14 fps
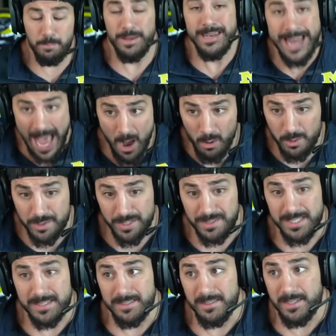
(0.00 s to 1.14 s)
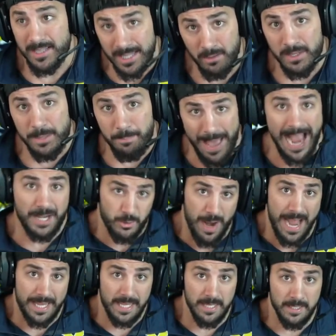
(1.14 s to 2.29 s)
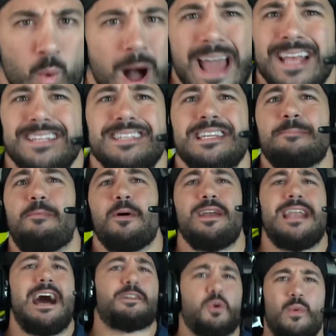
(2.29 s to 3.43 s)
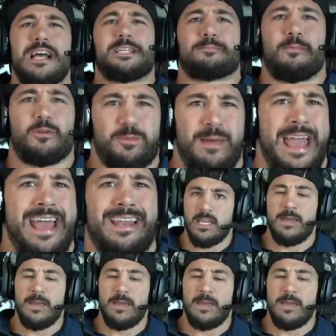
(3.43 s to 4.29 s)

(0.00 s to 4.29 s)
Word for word: But now, since he's clearly backtracking, why isn't he putting out the whispers, man?